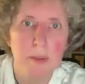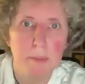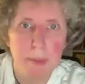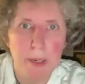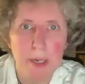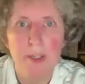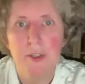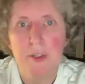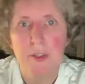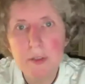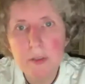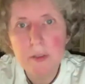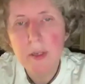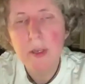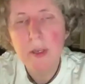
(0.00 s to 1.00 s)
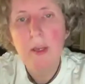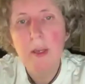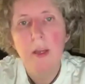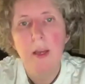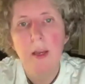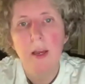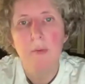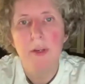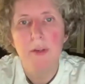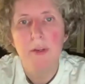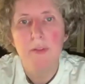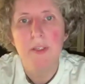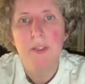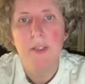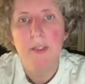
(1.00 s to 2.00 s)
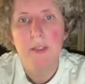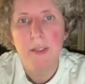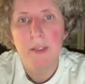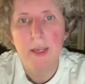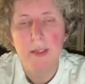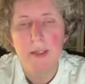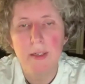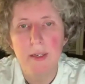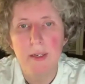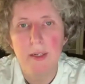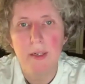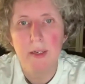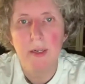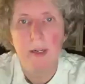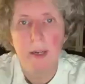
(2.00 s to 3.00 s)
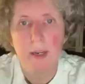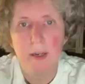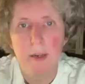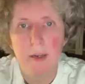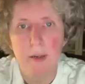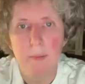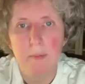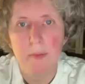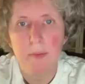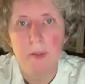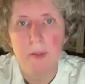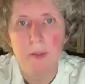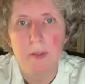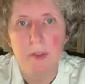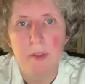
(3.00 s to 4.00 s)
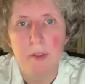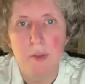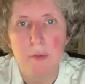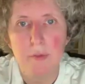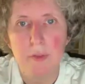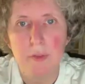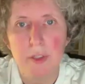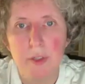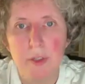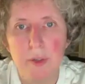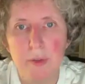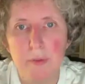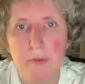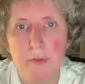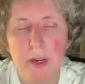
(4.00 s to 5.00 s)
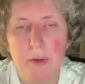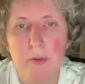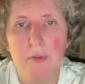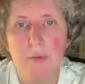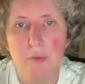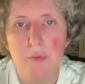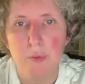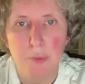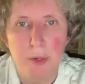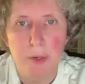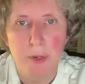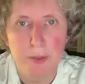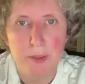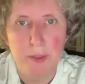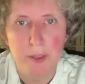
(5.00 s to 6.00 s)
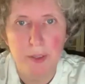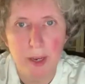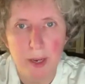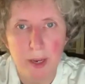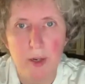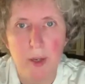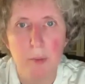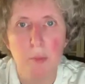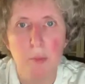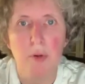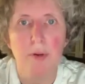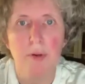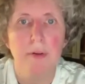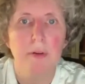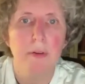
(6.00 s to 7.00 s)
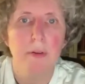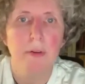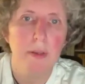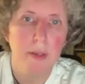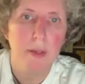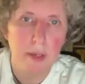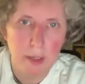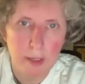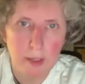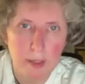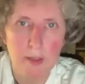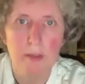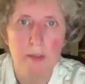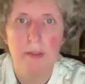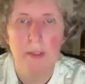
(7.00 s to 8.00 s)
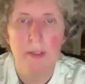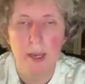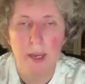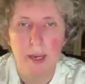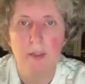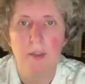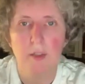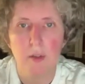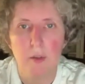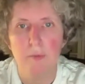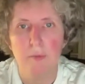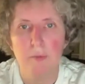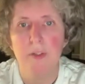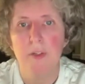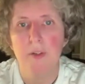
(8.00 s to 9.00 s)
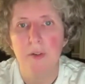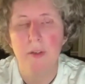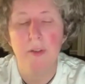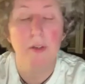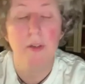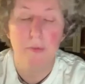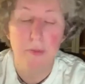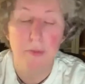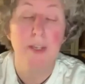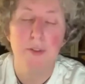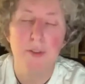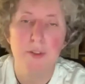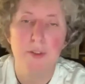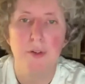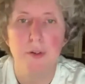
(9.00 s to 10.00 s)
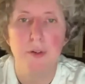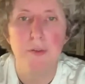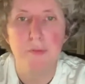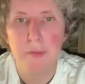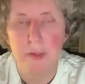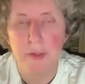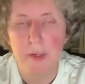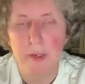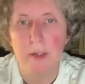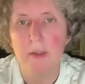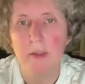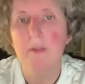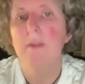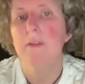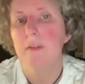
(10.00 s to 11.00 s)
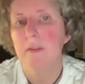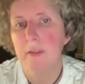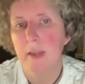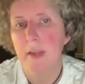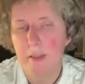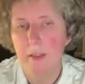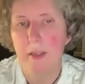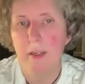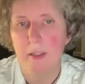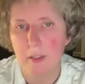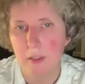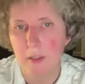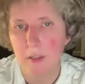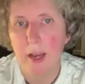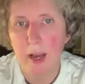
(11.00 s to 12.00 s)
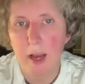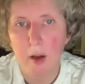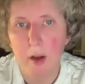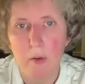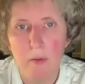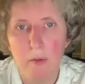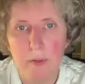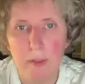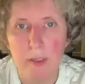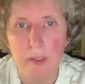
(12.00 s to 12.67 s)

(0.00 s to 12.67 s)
patients, we have seen that the SARS-CoV-2 virus was present in high number inside the vagus nerve, and that's actually how